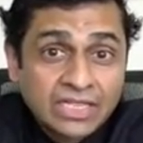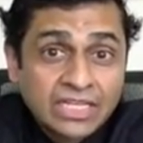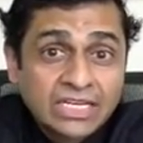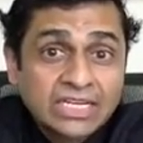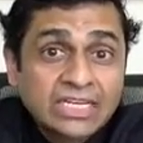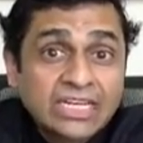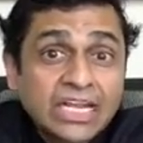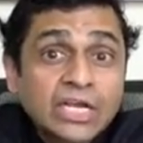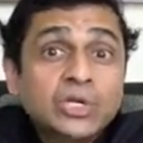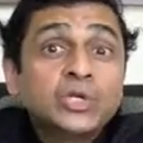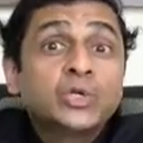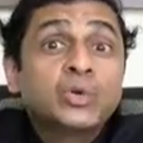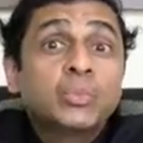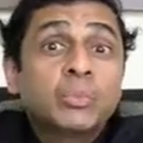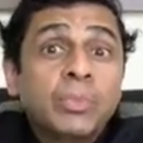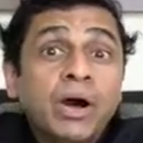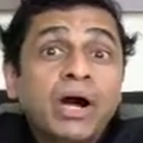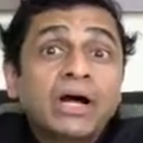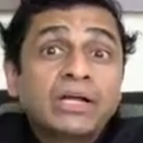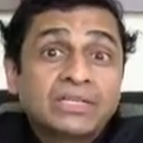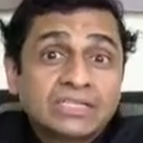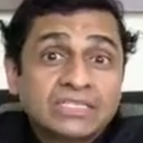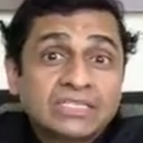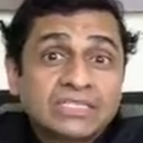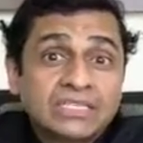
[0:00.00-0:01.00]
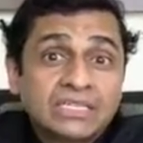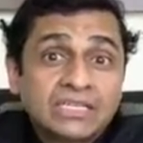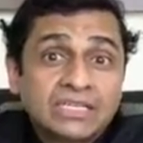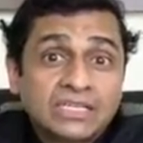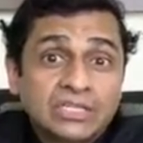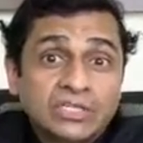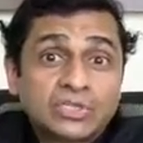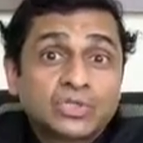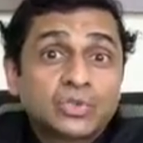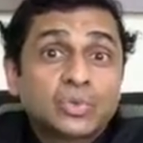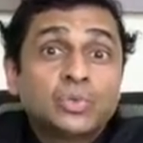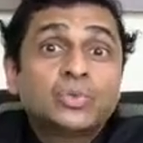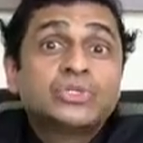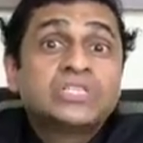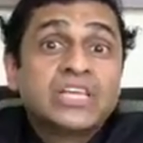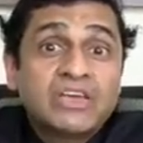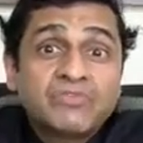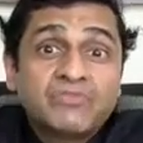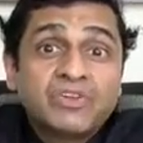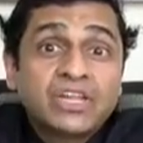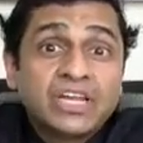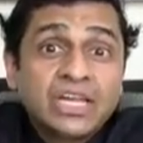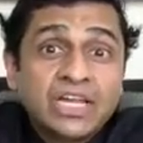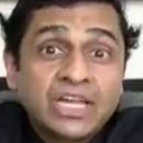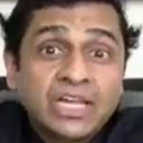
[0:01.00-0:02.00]
they tend to pass stools
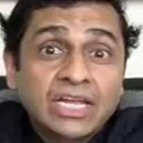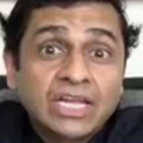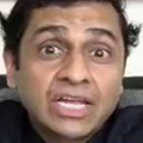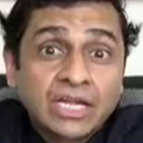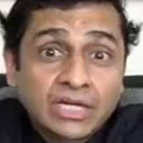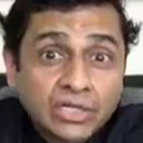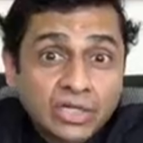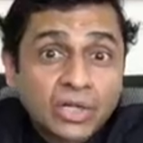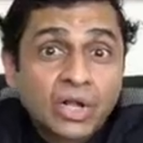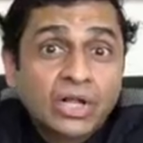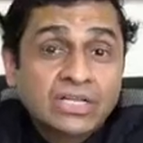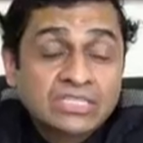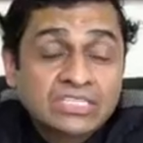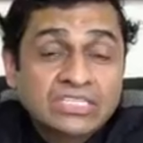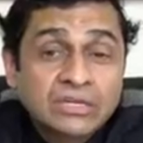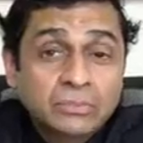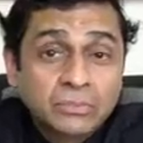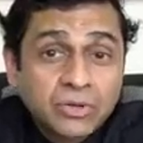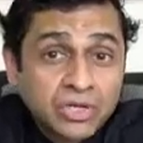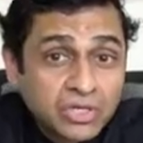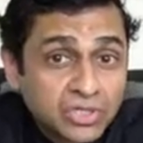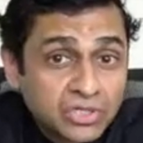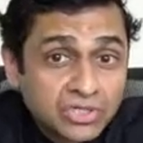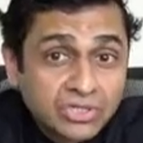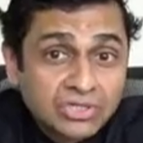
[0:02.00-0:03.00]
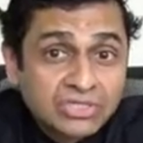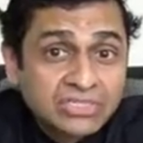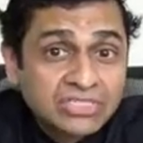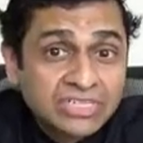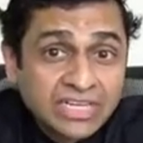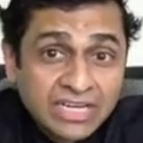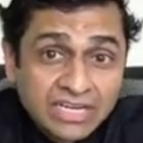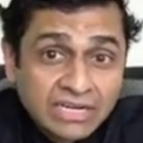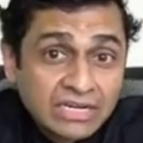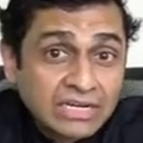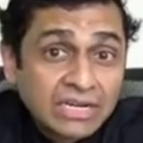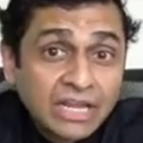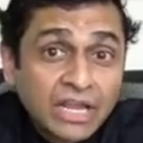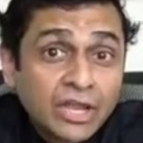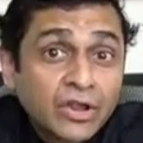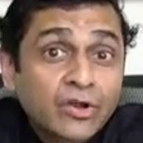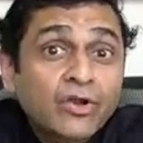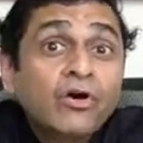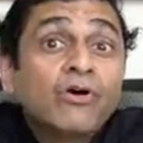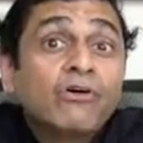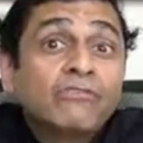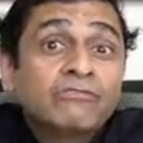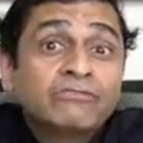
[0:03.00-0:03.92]
every day, and constipation is taken care